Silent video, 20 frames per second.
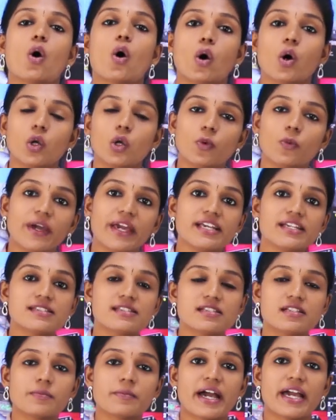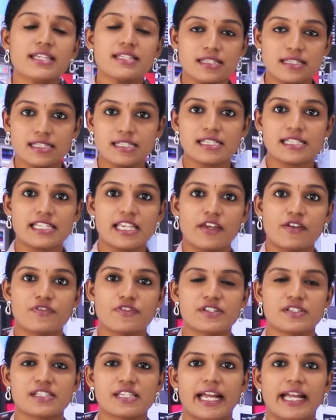always remains in the
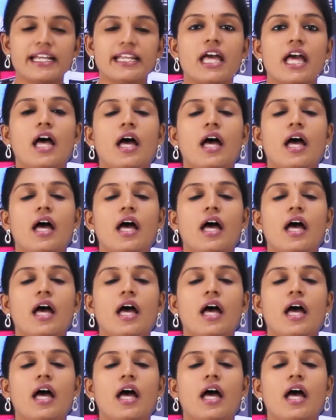safer side